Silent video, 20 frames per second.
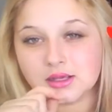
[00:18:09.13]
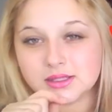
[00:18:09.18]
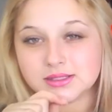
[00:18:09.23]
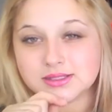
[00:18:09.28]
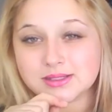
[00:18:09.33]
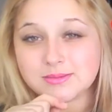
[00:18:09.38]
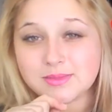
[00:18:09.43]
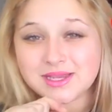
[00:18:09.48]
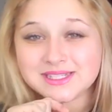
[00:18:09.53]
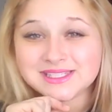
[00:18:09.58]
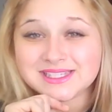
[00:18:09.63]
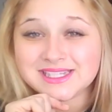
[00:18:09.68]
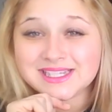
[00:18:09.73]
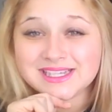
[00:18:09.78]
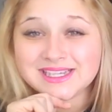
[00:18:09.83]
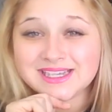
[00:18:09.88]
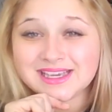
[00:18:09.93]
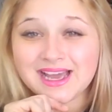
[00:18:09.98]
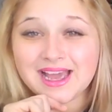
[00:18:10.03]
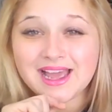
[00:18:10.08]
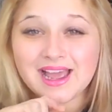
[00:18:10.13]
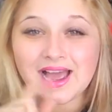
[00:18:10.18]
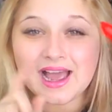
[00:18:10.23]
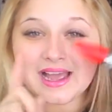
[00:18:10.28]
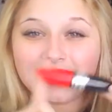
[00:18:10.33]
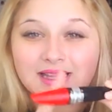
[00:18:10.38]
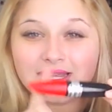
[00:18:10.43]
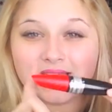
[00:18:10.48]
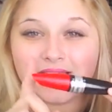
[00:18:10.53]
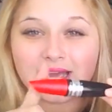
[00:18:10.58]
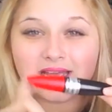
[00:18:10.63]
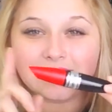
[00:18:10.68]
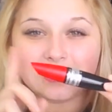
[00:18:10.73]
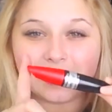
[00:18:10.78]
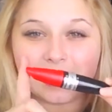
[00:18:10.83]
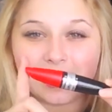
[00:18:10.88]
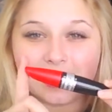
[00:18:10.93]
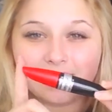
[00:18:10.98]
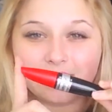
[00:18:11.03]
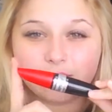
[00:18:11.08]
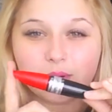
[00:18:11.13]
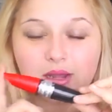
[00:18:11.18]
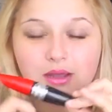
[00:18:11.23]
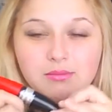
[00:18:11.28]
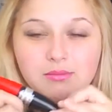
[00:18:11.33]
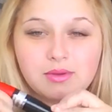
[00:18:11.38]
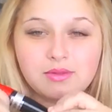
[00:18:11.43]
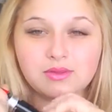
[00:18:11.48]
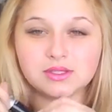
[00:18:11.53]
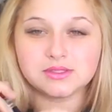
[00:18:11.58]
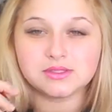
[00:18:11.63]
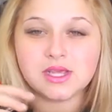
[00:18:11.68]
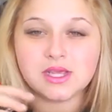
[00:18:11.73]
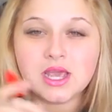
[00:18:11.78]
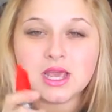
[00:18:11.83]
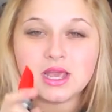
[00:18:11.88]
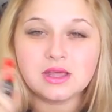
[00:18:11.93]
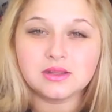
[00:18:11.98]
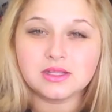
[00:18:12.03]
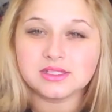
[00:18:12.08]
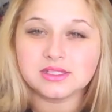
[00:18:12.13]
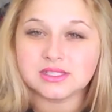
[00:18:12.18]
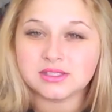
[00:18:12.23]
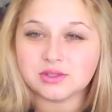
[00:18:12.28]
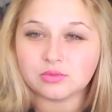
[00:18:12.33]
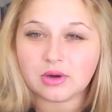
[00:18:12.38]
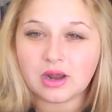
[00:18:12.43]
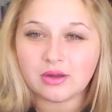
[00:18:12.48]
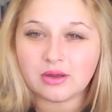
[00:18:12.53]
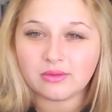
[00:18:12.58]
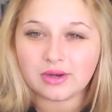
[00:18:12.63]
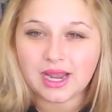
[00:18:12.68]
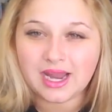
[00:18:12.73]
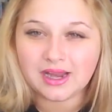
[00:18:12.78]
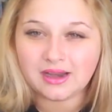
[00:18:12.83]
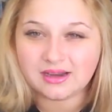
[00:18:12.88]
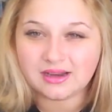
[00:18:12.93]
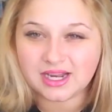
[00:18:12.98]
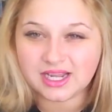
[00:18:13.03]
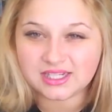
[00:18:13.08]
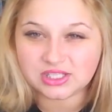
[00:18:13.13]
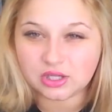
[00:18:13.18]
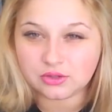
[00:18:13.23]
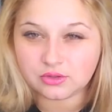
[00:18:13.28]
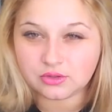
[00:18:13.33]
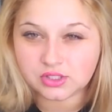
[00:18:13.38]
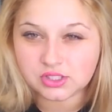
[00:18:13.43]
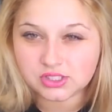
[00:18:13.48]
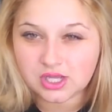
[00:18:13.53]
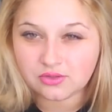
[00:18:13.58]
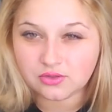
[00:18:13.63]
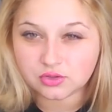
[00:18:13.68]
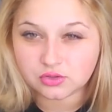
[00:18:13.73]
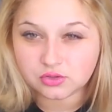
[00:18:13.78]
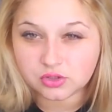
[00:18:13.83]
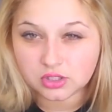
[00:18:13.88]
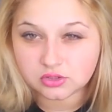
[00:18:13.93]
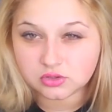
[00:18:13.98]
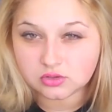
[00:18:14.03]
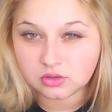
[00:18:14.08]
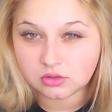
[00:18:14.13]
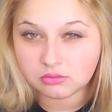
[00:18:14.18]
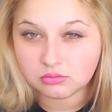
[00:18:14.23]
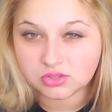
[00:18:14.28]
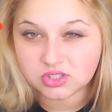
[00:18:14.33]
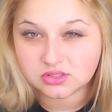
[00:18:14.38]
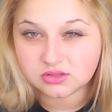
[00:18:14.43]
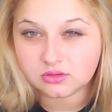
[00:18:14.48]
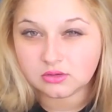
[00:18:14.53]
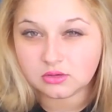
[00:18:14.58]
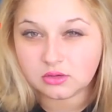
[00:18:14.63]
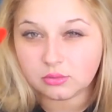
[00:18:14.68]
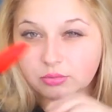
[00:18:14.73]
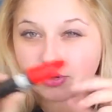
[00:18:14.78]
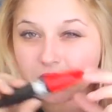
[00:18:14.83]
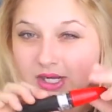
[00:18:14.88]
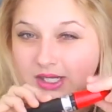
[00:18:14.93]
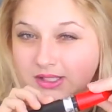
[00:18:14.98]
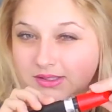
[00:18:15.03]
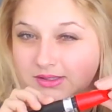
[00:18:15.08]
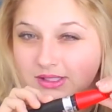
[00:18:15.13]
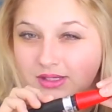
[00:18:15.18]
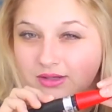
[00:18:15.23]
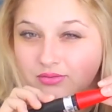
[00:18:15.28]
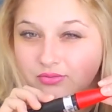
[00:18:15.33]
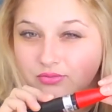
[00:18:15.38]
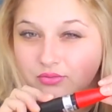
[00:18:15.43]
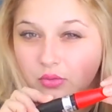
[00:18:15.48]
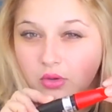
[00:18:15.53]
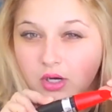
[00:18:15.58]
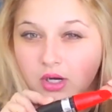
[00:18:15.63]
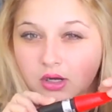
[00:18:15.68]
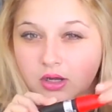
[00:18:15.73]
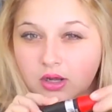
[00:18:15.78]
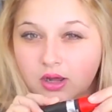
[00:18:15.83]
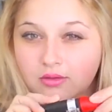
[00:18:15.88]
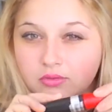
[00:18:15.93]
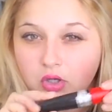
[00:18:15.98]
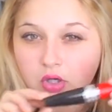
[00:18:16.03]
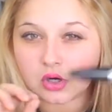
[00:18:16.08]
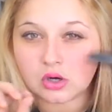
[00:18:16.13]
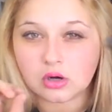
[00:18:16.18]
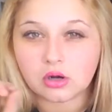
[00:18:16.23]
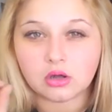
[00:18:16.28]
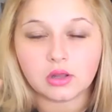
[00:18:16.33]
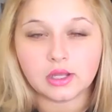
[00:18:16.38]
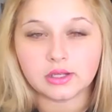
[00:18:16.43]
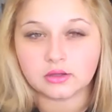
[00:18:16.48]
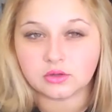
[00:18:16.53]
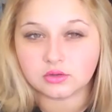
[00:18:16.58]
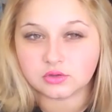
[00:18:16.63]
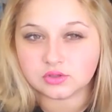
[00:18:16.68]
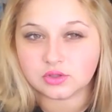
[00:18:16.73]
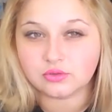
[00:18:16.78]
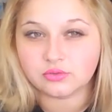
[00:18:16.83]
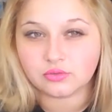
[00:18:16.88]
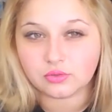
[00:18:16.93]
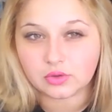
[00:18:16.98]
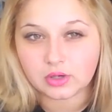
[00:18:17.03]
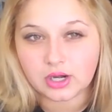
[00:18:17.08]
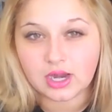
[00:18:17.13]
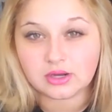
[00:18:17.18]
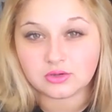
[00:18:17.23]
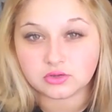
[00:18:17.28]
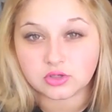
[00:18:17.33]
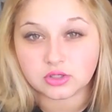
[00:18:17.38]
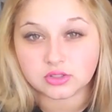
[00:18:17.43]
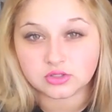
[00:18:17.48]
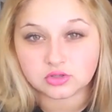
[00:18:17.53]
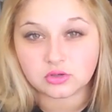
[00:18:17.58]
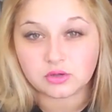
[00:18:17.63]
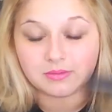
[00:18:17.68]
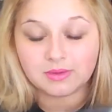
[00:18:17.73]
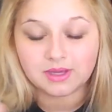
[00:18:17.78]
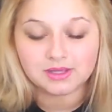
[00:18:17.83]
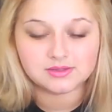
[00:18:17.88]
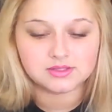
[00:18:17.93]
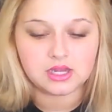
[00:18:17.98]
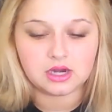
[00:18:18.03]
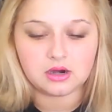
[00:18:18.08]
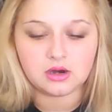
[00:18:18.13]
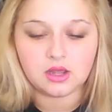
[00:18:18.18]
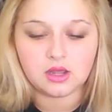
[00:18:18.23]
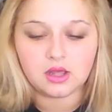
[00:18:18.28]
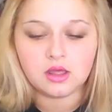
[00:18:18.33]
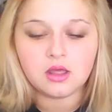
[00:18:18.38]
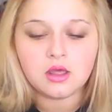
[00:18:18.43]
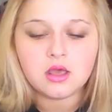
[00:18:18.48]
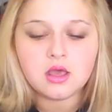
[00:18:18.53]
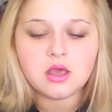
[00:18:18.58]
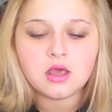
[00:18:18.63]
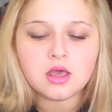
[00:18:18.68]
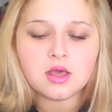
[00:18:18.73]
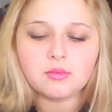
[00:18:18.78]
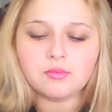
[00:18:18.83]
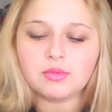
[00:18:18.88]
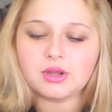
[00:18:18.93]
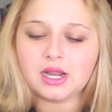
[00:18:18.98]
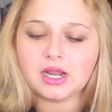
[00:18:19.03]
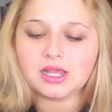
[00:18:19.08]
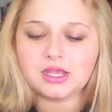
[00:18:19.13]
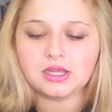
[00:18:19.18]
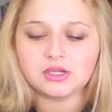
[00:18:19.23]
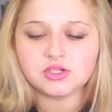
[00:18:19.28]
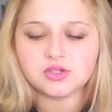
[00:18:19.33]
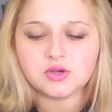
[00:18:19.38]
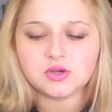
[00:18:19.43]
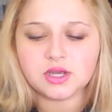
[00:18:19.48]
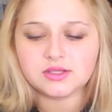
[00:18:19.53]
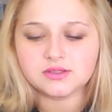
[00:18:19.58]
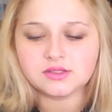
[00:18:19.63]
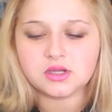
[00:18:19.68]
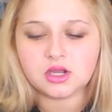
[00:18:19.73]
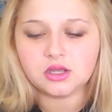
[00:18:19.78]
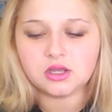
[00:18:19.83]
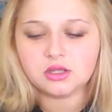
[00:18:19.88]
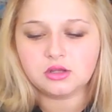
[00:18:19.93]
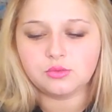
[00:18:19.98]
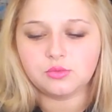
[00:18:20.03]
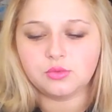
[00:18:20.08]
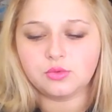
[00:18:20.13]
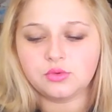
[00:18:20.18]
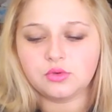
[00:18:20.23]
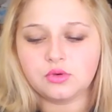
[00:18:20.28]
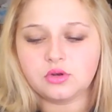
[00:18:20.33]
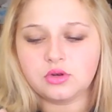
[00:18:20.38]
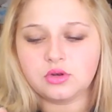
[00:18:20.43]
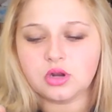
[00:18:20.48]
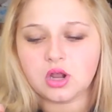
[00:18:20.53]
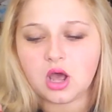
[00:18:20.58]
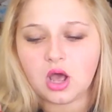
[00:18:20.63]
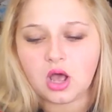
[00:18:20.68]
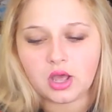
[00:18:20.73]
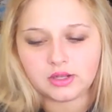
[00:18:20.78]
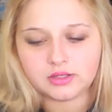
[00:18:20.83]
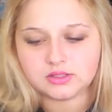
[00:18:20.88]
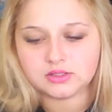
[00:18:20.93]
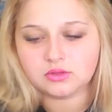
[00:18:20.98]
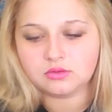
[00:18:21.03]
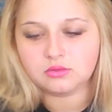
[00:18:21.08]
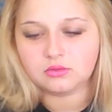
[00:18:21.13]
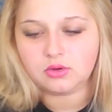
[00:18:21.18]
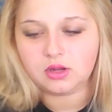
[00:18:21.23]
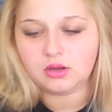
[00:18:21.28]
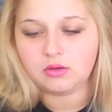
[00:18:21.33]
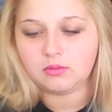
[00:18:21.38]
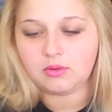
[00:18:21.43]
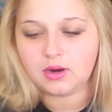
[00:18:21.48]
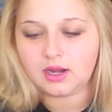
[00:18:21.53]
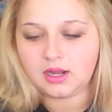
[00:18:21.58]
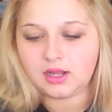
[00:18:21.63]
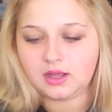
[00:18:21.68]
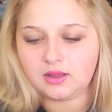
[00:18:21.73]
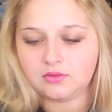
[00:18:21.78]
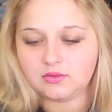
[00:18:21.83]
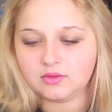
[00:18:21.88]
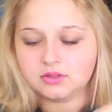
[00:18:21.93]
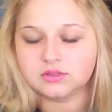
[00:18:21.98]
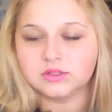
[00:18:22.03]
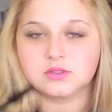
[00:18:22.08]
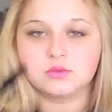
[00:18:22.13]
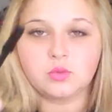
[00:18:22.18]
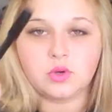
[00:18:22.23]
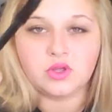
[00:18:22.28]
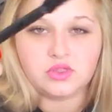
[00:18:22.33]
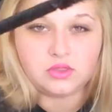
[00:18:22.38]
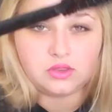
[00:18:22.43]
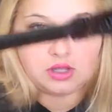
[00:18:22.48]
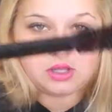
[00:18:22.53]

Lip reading: it's amazing. I highly, highly, highly recommend this. This is around $8, $9 at the drugstore, which is a little pricey for CoverGirl and also for a drugstore mascara. But I kid you guys not, you will not regret it. And this is what